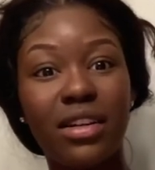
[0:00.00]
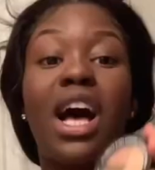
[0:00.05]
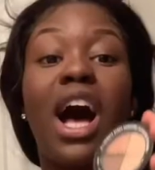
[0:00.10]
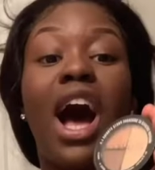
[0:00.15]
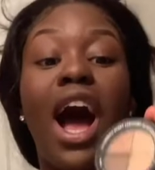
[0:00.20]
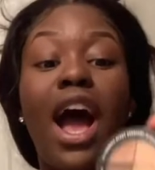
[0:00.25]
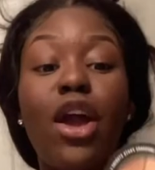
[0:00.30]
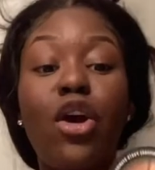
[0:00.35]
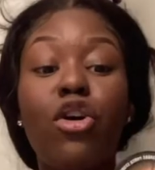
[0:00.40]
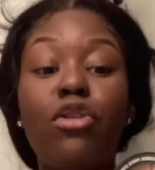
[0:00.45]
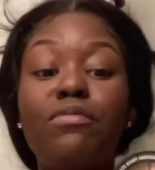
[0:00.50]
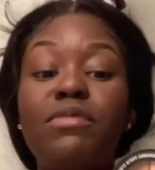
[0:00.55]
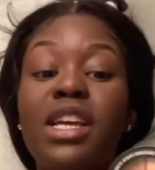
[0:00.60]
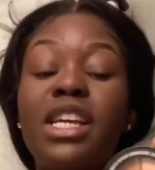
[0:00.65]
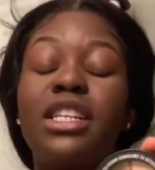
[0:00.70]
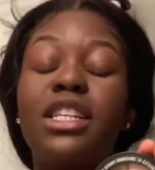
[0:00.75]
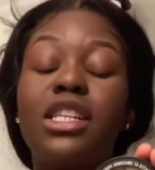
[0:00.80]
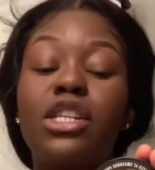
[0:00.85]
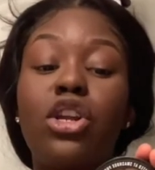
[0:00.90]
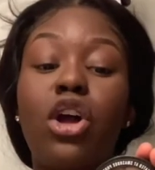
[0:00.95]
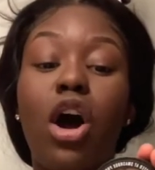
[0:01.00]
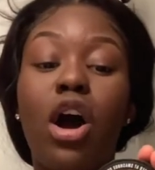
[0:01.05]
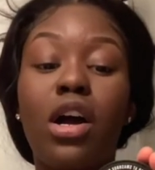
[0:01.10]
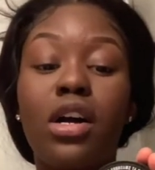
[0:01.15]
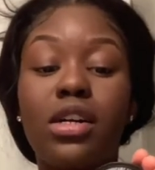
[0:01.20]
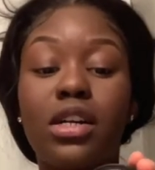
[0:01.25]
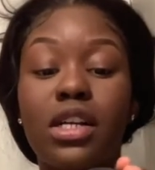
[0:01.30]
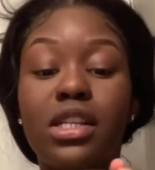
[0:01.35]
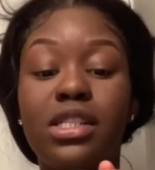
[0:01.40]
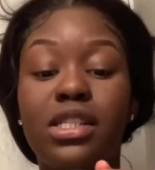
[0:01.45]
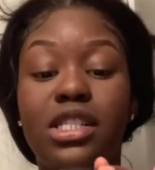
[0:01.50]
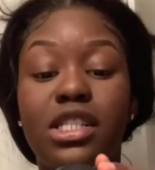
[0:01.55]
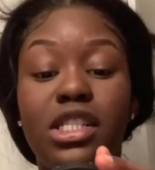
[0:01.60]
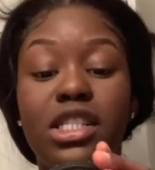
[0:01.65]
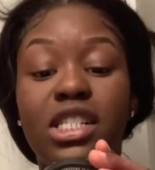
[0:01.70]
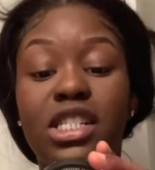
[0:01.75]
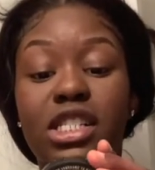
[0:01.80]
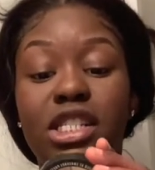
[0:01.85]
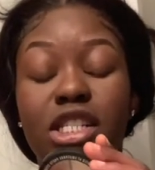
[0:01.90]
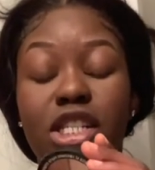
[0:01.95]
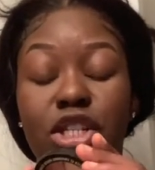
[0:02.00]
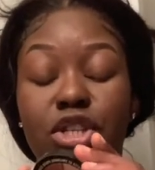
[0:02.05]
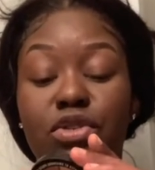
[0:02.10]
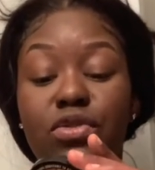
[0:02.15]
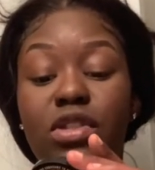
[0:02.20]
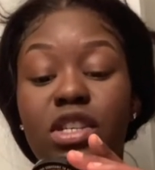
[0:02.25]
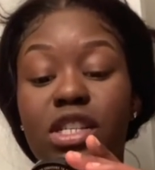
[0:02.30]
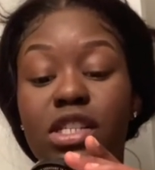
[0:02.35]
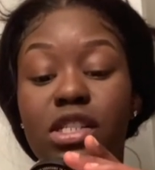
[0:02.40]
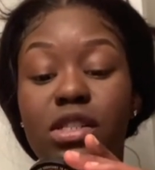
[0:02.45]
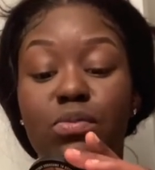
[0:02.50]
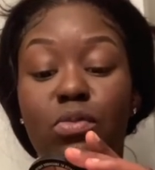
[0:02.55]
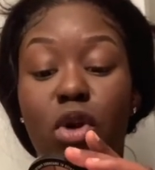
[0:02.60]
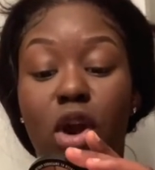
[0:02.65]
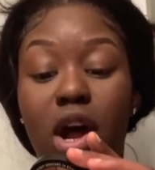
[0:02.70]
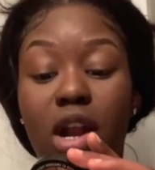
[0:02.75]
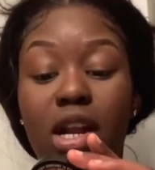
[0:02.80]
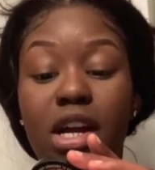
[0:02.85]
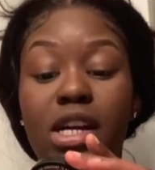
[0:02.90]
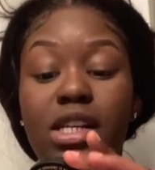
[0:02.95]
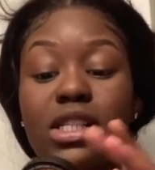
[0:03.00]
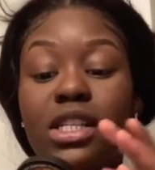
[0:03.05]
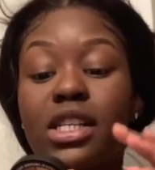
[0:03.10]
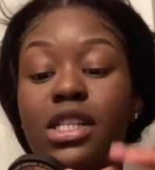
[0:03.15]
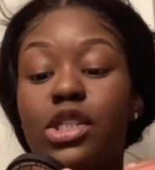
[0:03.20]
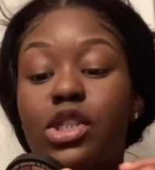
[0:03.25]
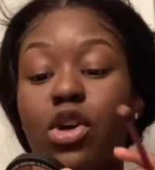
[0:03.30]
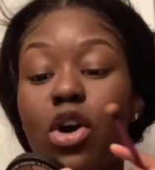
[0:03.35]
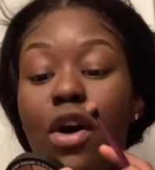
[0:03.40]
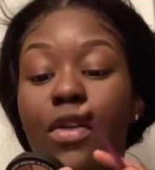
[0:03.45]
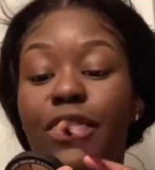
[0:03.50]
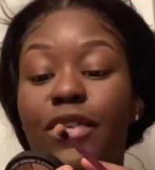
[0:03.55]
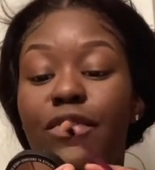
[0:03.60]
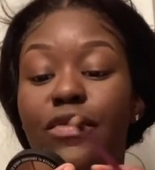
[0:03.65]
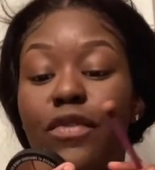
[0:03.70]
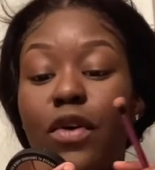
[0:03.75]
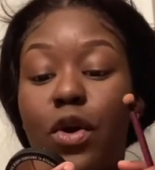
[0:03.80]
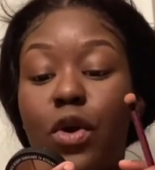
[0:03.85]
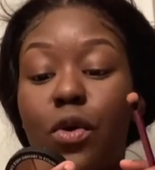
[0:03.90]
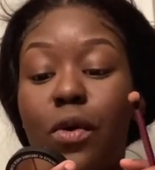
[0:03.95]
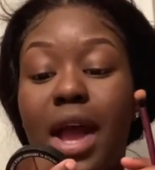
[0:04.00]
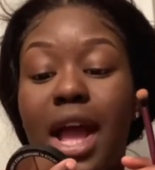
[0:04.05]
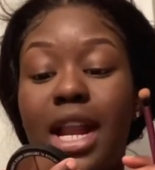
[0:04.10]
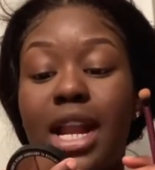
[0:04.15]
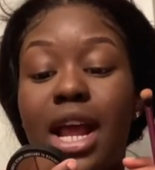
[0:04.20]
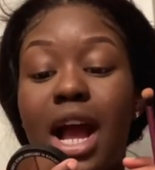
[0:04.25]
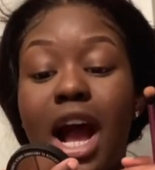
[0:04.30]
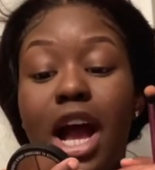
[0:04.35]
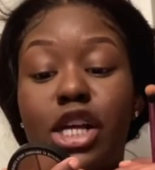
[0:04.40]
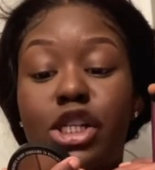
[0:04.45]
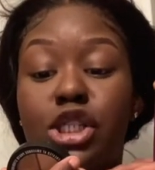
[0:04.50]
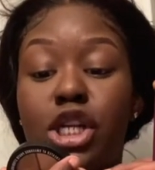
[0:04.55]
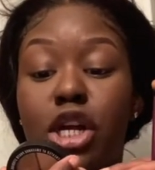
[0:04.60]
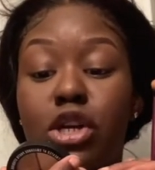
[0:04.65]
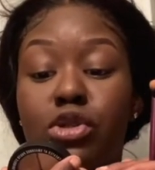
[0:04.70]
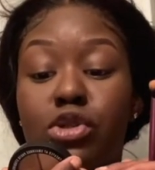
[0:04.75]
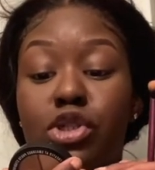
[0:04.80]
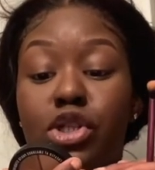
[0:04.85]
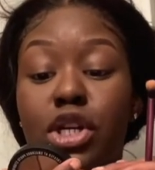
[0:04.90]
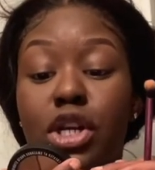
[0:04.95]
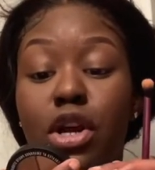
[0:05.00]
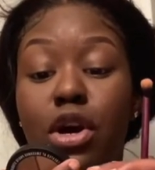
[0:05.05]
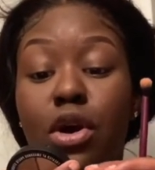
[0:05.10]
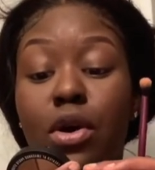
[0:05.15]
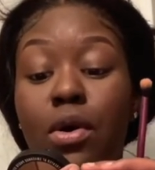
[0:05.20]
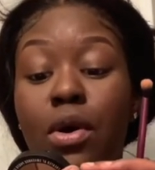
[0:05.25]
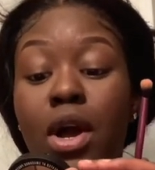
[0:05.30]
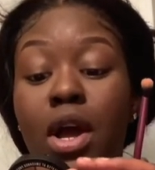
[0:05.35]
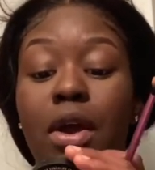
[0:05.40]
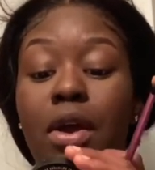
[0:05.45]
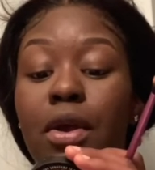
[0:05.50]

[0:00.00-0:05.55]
I hope they did not discontinue this product. It is called the Photo Edit Eyeshadow Trio.